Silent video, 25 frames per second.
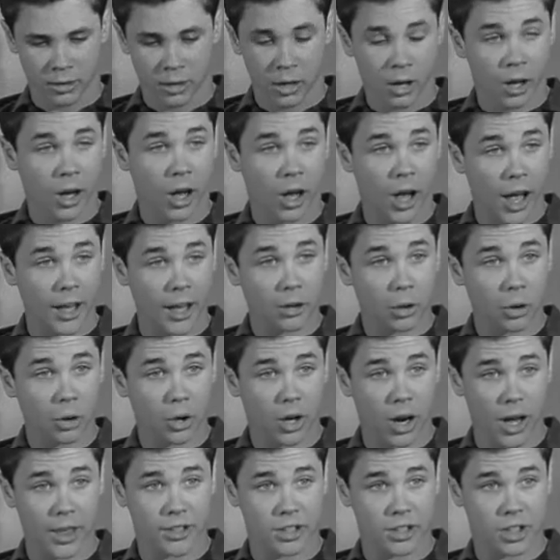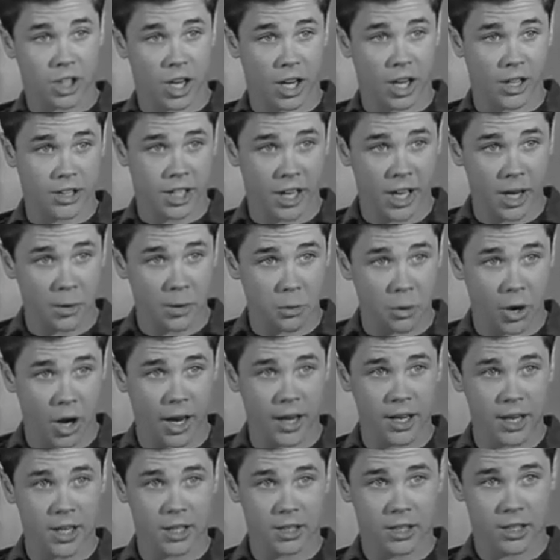I know a guy that's got 10 right,
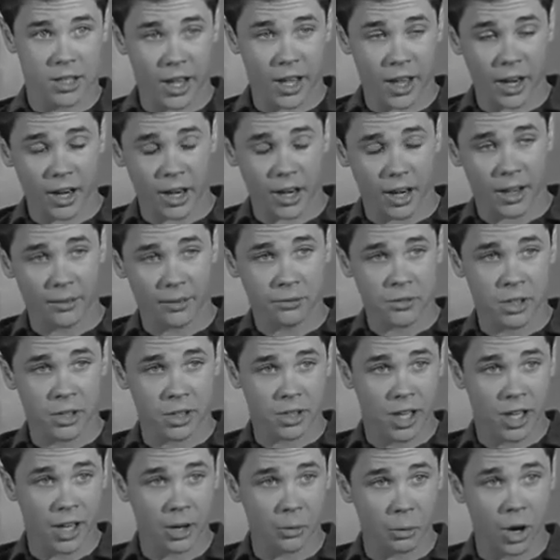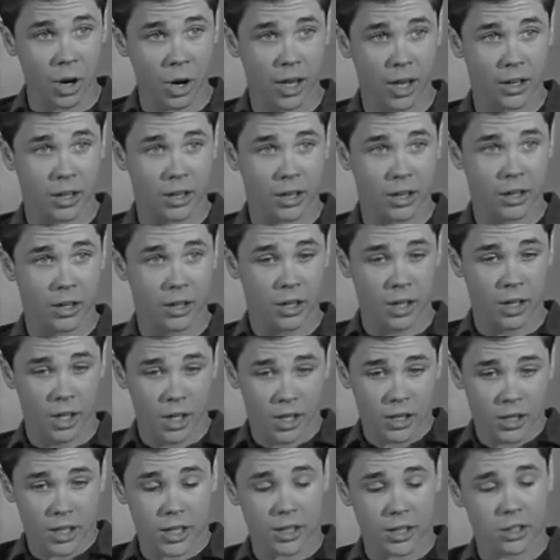10 left, and 10 right. He's
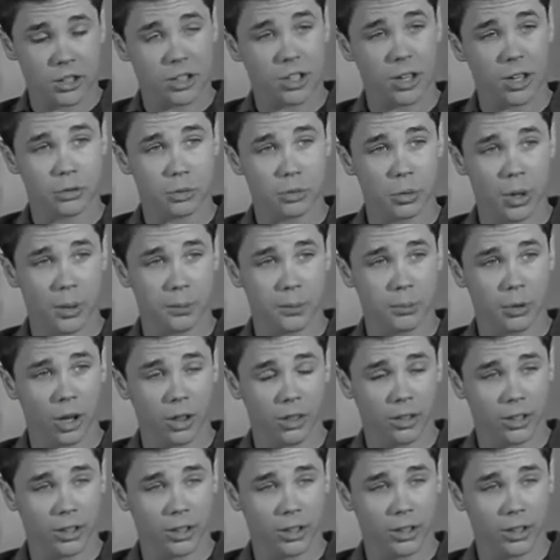getting stuff swiped all the